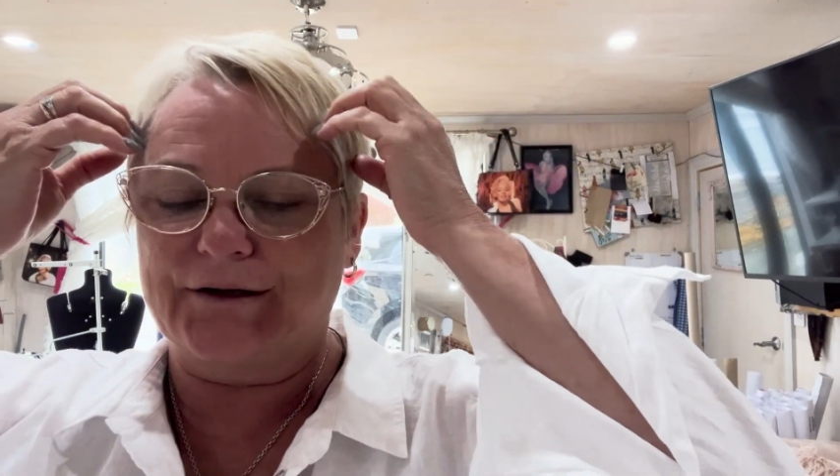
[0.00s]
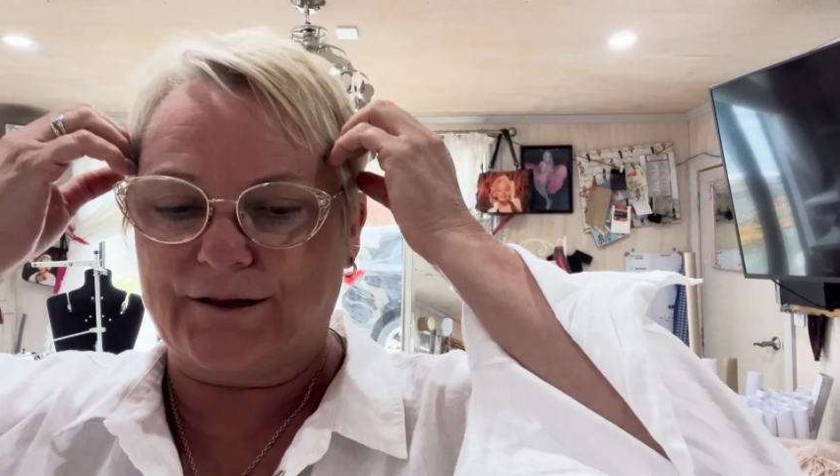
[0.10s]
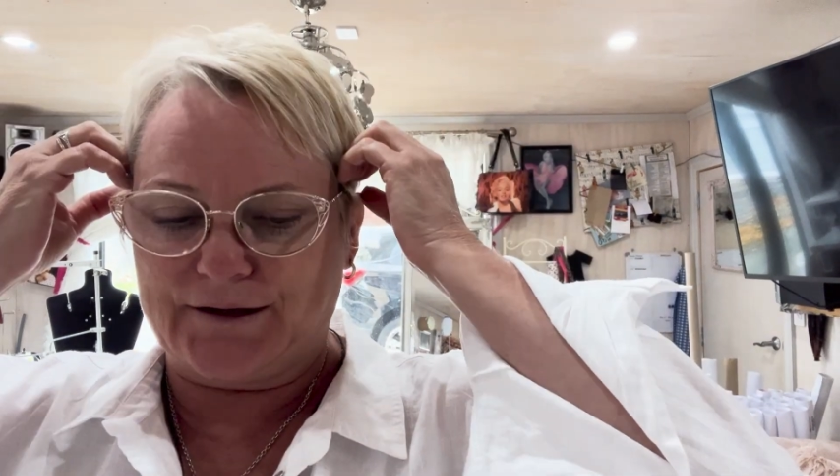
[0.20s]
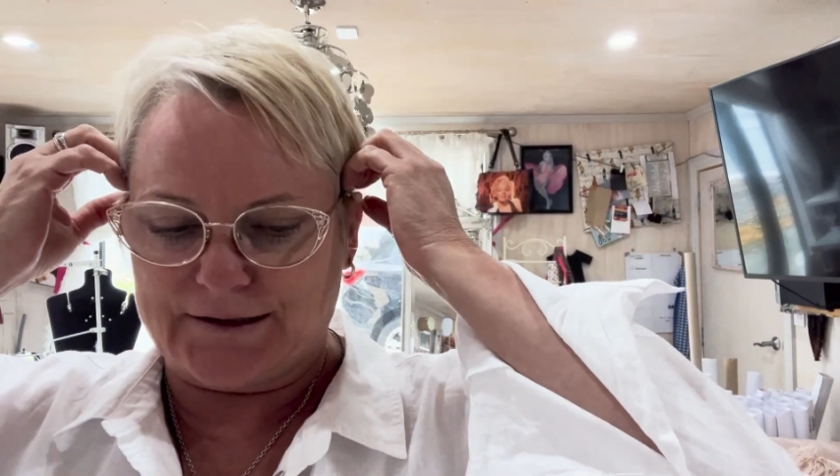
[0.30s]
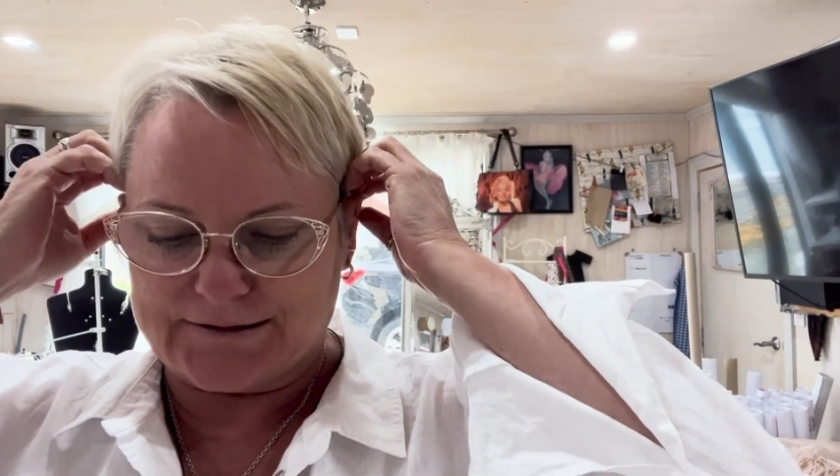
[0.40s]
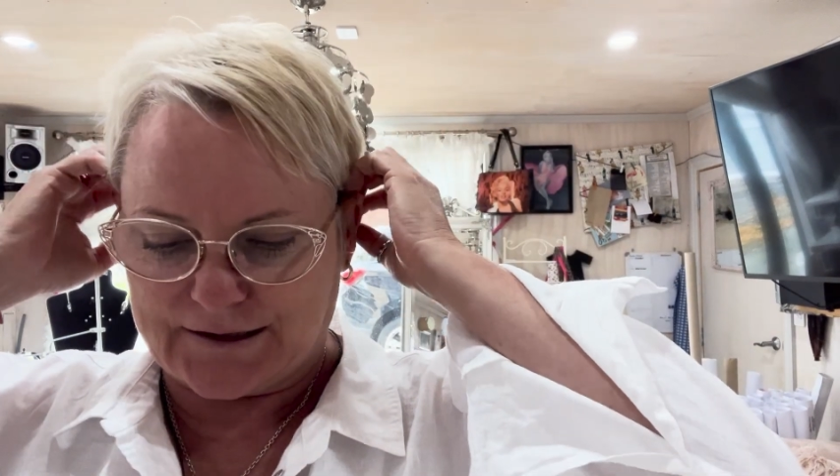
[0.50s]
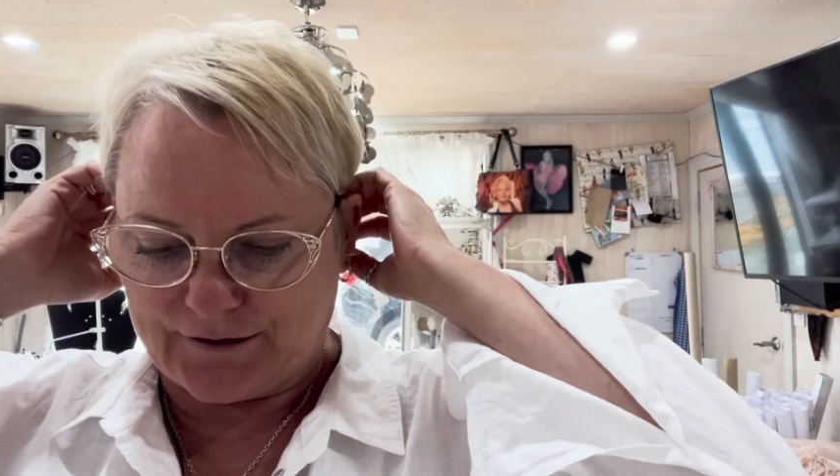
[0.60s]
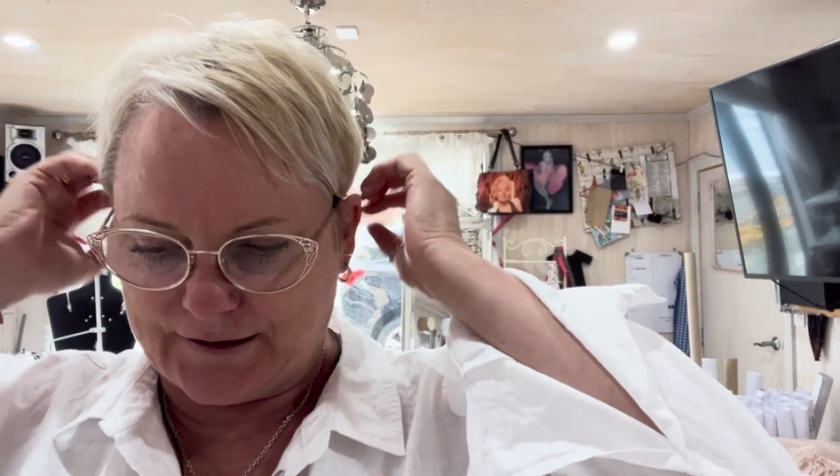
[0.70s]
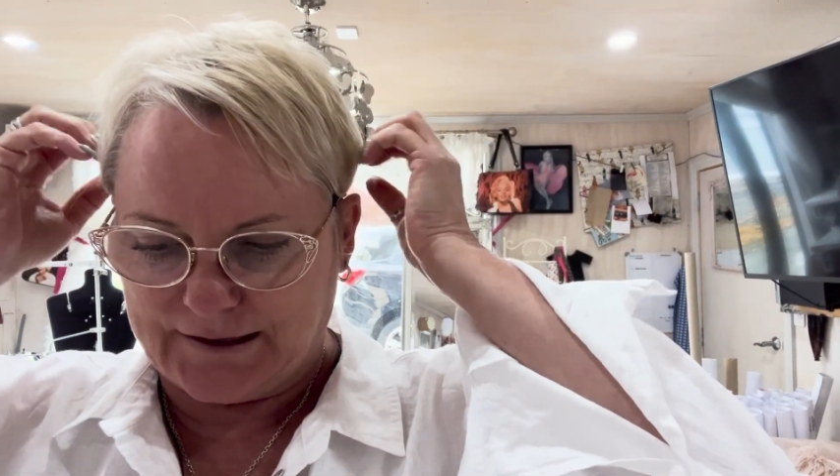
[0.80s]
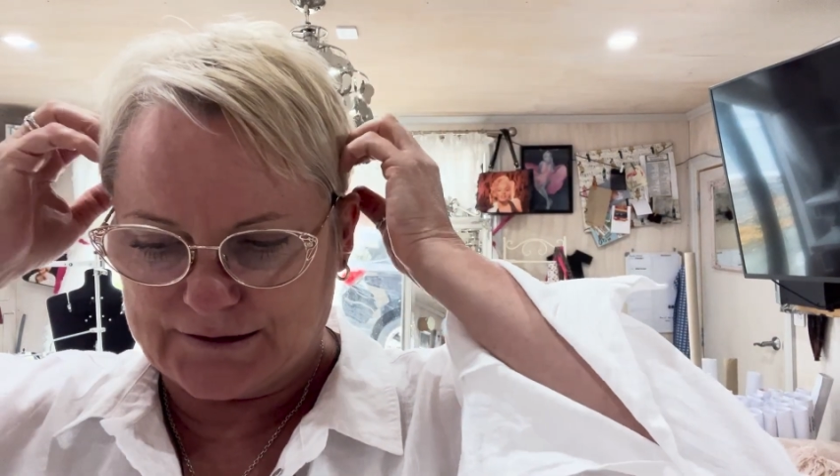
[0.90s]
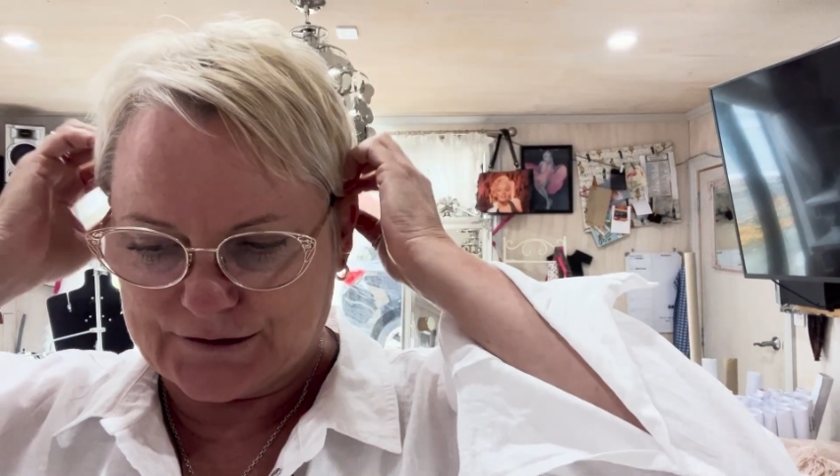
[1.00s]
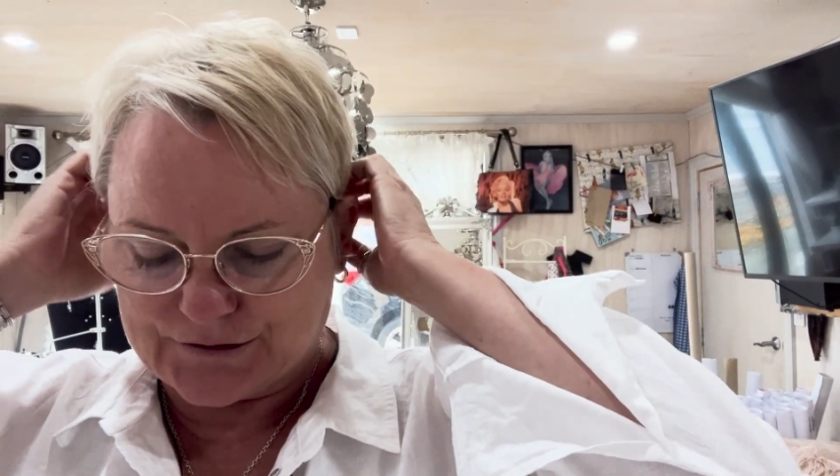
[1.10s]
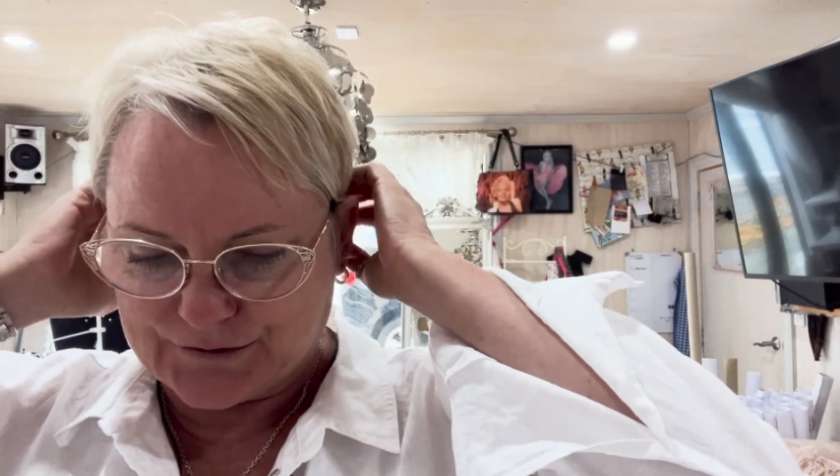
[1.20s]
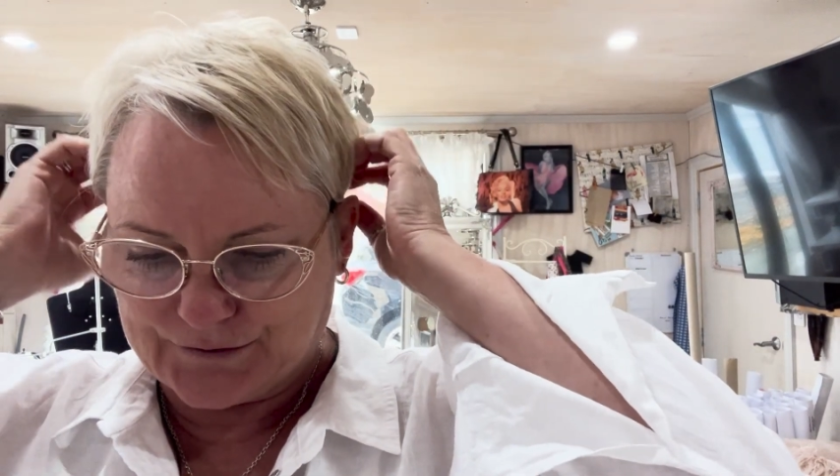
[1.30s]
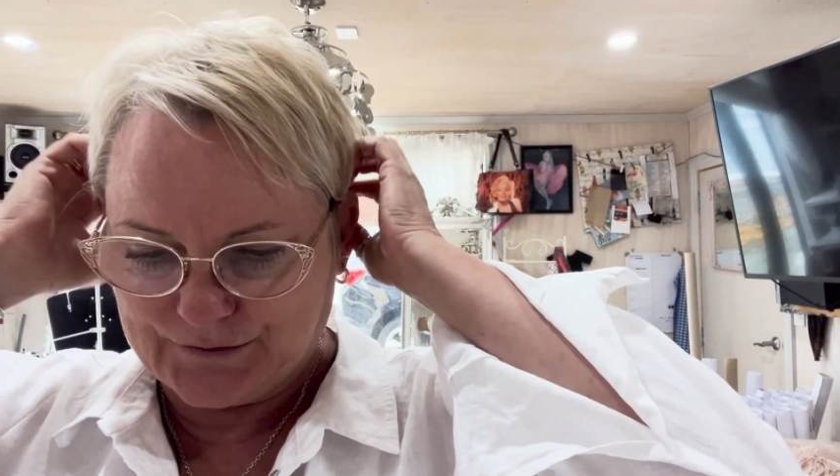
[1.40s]
of things that I need to
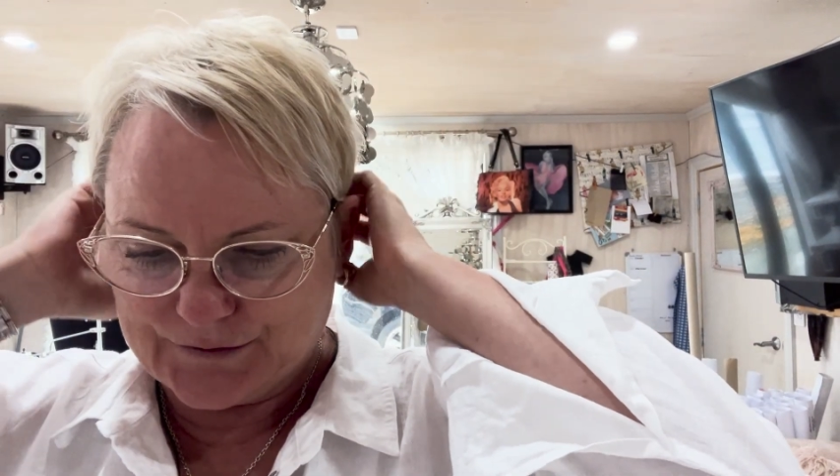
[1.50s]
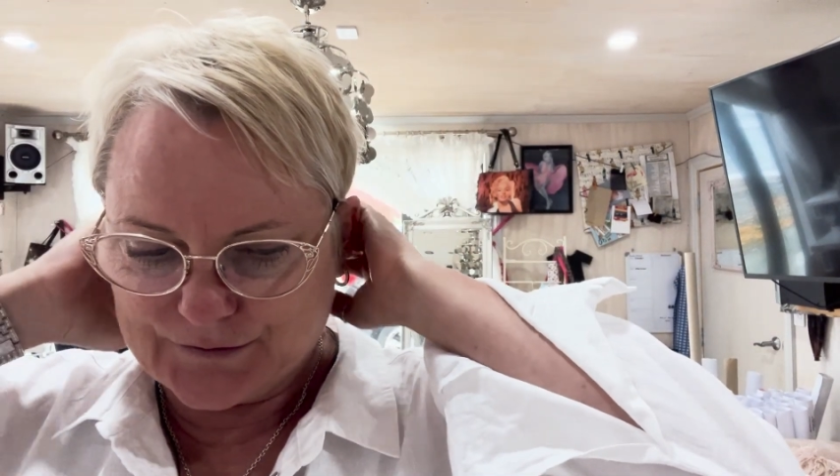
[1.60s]
do